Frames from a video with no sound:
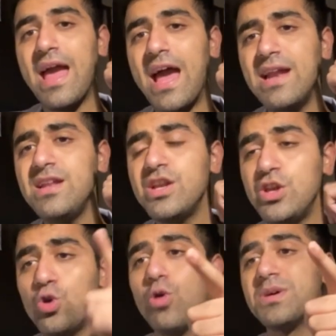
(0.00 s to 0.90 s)
and
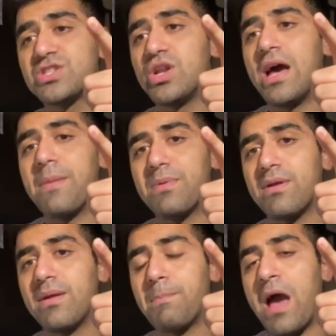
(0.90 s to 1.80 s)
neuromuscular
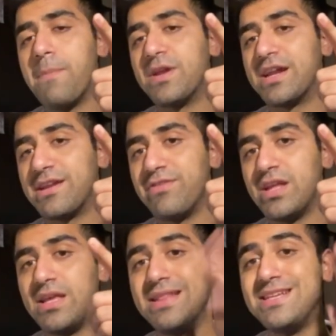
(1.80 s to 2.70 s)

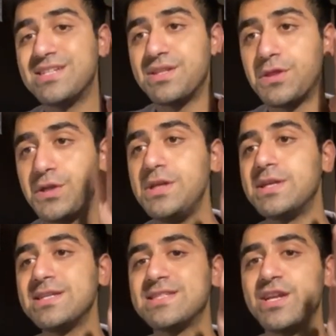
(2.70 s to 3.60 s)
hyperactivity. These are the three
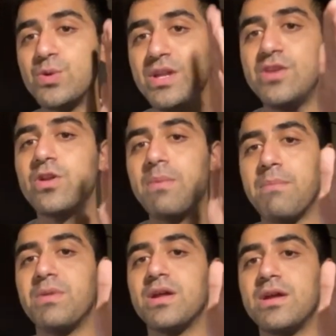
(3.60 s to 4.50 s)
things that you need to
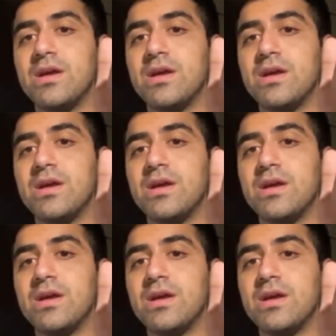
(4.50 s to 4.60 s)
remember.